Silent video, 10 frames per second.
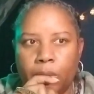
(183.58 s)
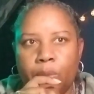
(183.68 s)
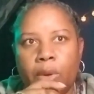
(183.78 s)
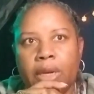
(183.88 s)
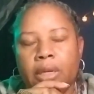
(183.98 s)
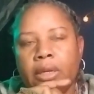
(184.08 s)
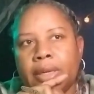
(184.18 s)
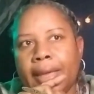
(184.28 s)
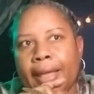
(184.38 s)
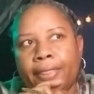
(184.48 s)
We want to
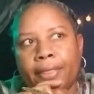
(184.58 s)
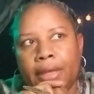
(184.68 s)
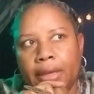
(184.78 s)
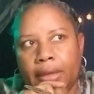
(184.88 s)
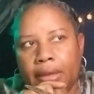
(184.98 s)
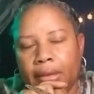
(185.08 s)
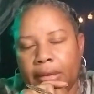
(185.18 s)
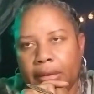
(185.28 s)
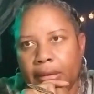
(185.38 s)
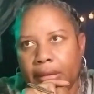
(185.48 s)
look at
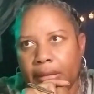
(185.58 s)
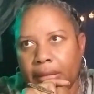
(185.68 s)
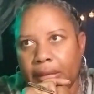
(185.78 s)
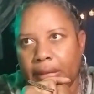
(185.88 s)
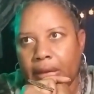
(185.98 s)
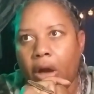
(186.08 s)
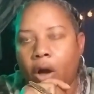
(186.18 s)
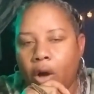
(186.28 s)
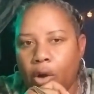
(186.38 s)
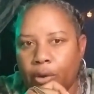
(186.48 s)
the
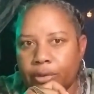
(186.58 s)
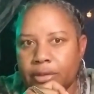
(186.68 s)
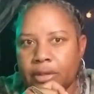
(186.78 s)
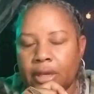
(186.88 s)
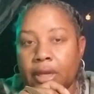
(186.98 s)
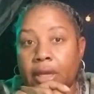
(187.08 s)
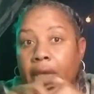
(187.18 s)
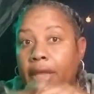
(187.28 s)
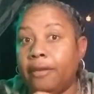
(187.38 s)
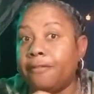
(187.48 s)
cause
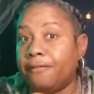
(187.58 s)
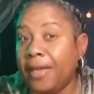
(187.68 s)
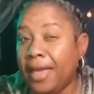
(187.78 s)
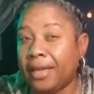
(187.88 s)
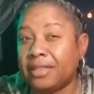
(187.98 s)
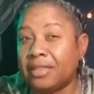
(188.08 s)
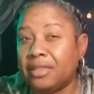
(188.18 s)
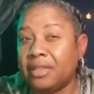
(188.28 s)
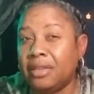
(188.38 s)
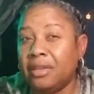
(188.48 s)
and
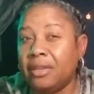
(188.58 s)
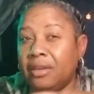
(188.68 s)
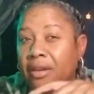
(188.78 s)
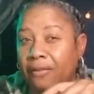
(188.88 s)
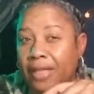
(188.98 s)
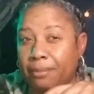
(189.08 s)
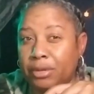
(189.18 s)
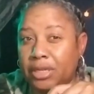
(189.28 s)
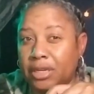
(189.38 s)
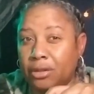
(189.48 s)
effects of that
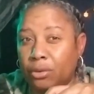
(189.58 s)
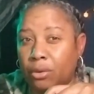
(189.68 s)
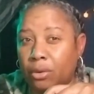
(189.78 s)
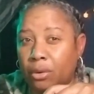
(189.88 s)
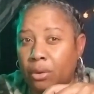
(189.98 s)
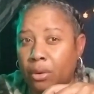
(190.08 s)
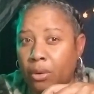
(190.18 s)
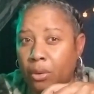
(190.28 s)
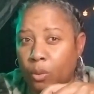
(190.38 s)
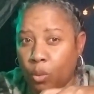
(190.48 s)
particular
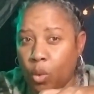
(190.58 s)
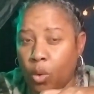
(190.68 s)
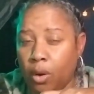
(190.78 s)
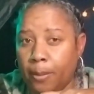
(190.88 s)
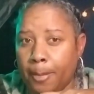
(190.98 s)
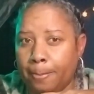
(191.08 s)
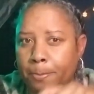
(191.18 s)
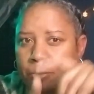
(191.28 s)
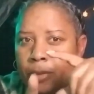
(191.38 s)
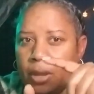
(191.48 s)
war.
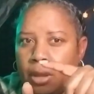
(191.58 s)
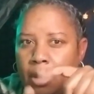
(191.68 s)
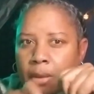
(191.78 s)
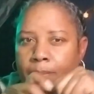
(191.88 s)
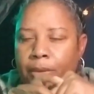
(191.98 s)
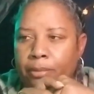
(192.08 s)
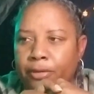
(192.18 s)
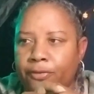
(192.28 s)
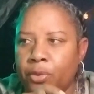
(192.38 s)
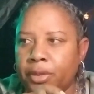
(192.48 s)

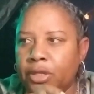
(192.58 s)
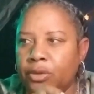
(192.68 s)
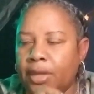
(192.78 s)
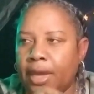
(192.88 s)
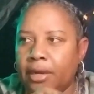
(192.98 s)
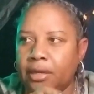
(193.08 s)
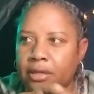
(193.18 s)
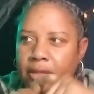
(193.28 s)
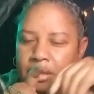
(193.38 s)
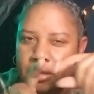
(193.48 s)
But before we do that,
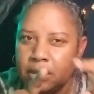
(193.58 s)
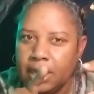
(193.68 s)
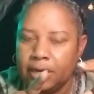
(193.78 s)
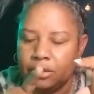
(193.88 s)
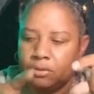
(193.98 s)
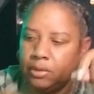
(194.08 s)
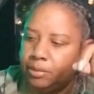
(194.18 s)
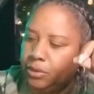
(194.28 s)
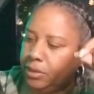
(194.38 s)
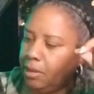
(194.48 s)
let's look at a
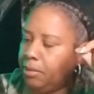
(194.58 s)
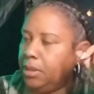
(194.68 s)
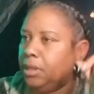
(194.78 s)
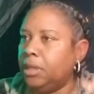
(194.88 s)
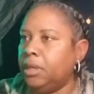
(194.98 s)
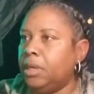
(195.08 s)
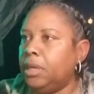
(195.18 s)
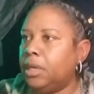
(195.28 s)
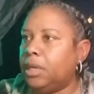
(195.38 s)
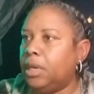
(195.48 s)
scripture, something
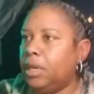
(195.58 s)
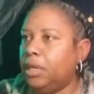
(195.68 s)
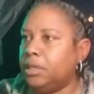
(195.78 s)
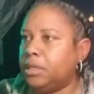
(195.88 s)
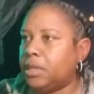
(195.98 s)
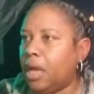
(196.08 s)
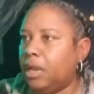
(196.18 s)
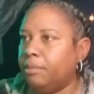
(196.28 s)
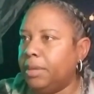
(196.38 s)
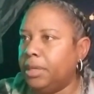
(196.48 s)
King
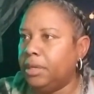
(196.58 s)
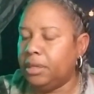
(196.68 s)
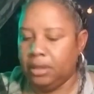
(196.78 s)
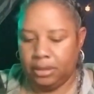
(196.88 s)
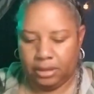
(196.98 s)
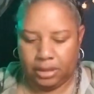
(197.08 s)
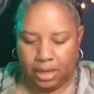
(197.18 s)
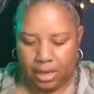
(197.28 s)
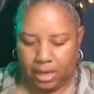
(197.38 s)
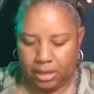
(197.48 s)
Solomon
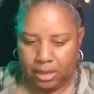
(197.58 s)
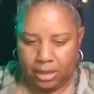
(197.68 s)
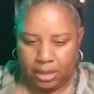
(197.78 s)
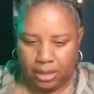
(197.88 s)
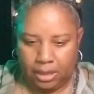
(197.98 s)
said